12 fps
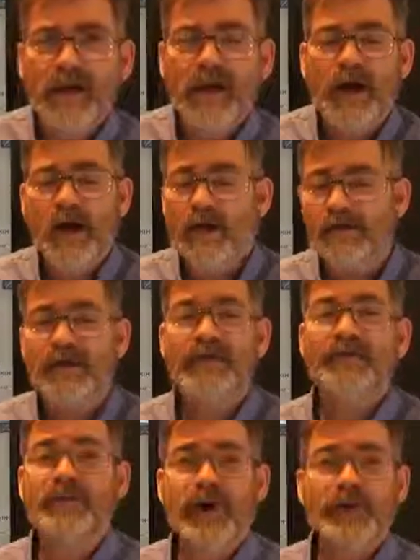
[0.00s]
and that
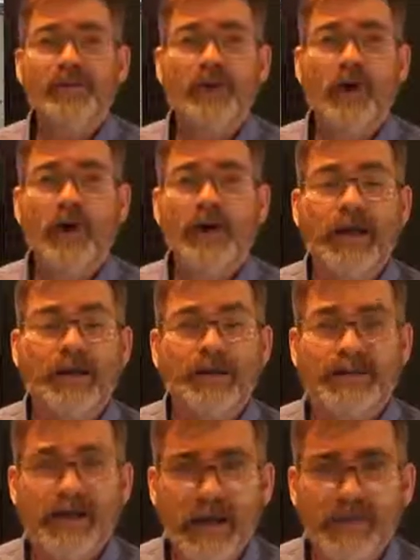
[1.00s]
he's actually on a
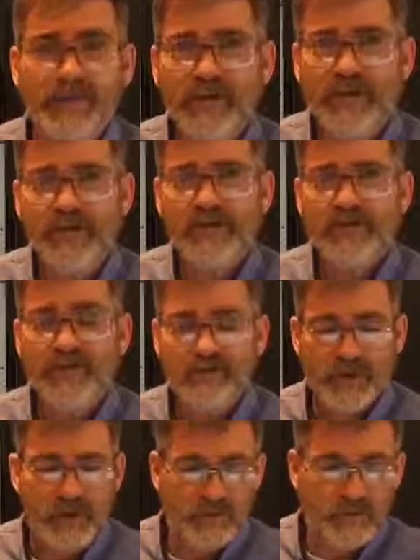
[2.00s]
death list
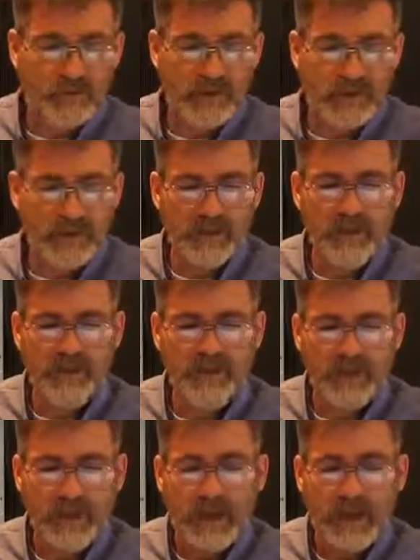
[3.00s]
for him to be killed.